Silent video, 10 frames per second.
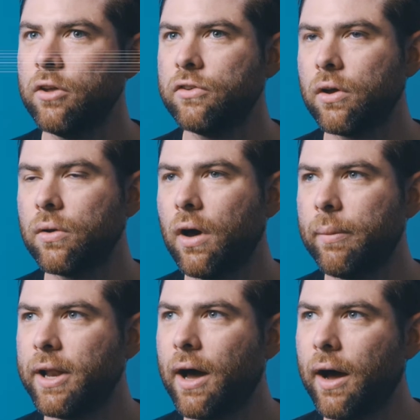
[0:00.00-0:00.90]
So, I
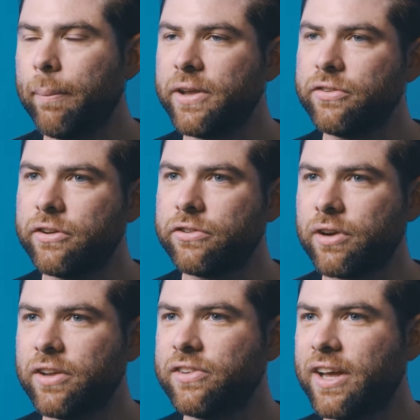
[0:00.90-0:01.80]
mean, our business
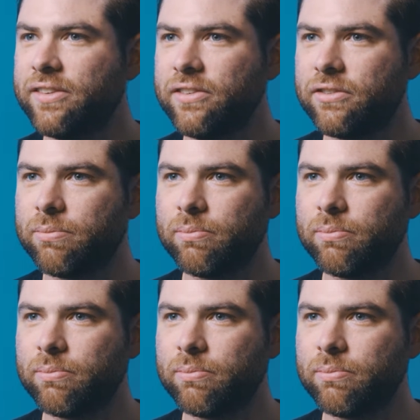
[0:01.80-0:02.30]
transcends